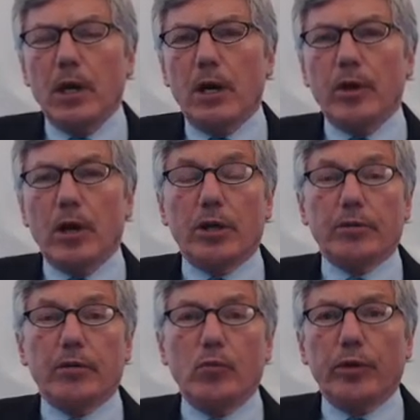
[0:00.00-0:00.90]
I'm the
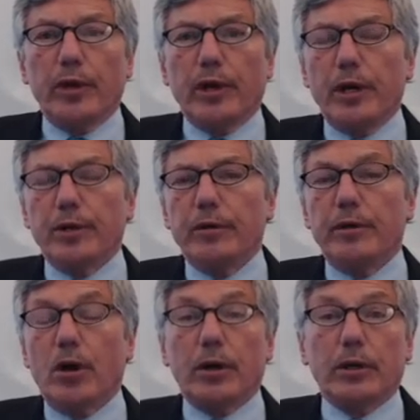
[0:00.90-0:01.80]
author of more than
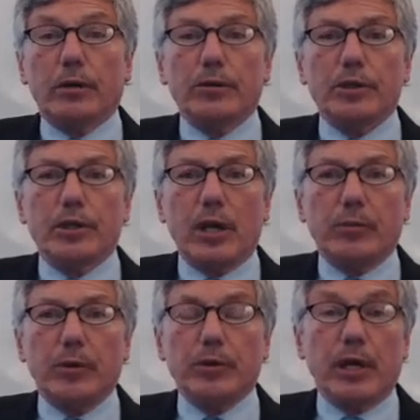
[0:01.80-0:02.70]
100 articles and
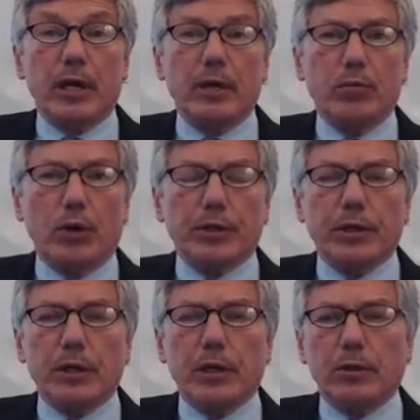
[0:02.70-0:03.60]
chapters and books,
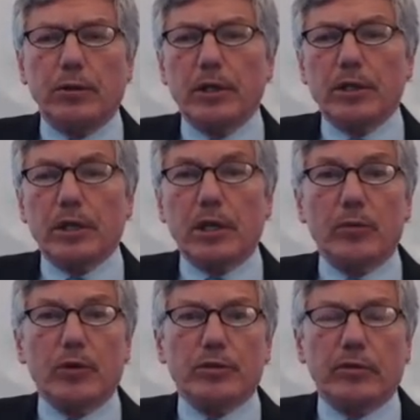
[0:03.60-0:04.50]
including The
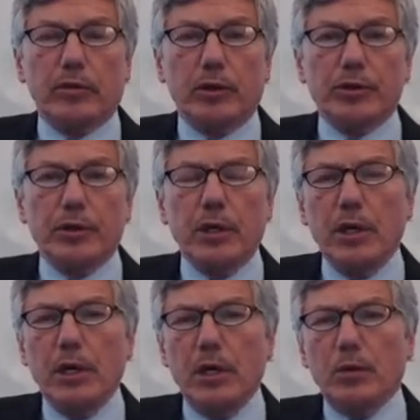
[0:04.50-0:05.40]
Telomerase Revolution,
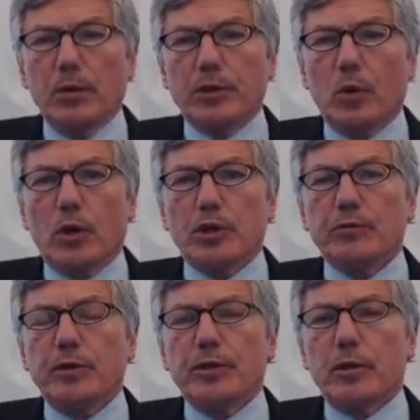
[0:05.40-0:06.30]
which the Wall
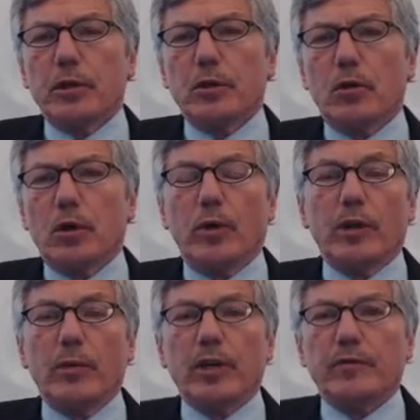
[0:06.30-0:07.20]
Street Journal called one
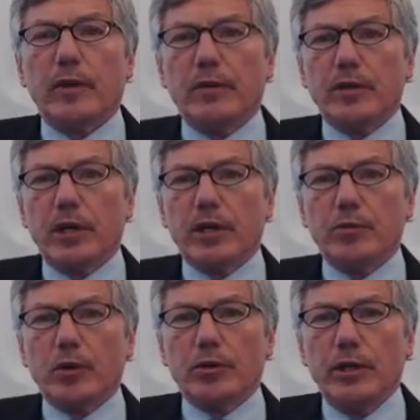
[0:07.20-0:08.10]
of the best 5 science
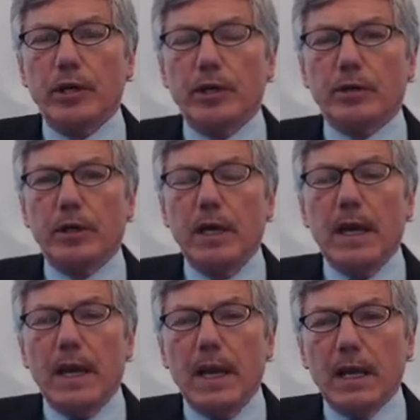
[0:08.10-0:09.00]
books of the year,
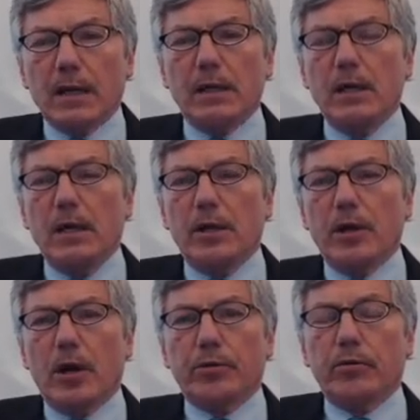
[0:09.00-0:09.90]
and
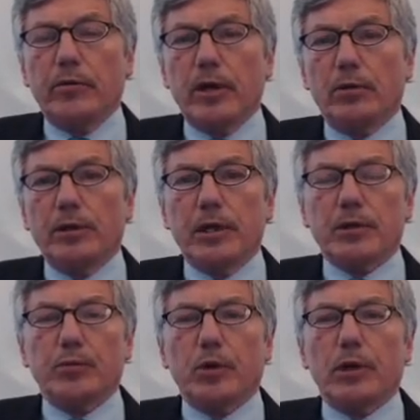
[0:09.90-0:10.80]
the author of the only
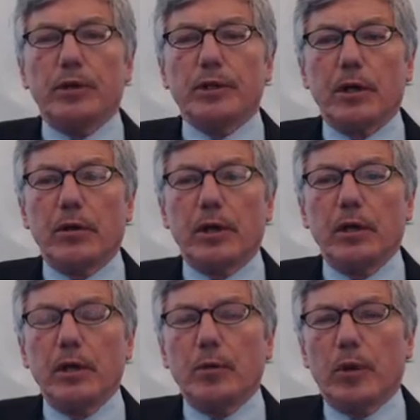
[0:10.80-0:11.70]
textbook in this area
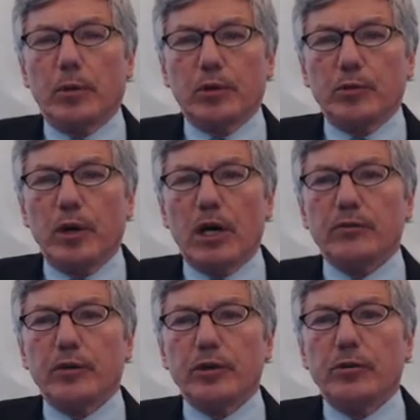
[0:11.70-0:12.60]
published by
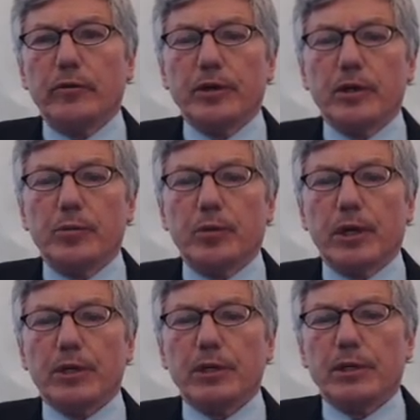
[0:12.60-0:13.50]
Oxford University
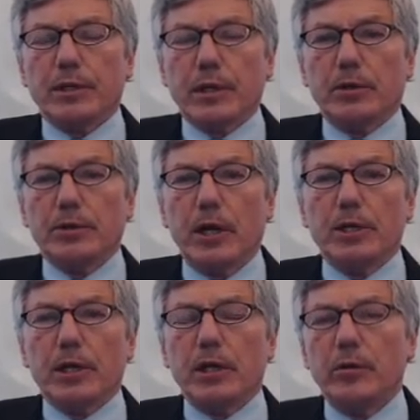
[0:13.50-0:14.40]
Press, Cells,
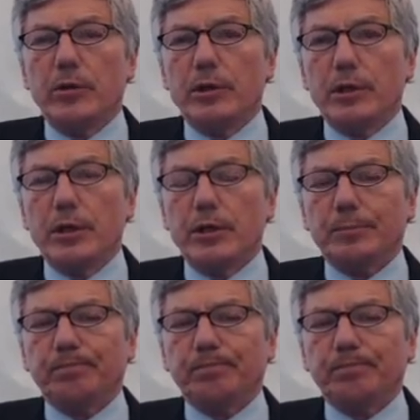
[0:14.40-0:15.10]
Aging, and Human Disease.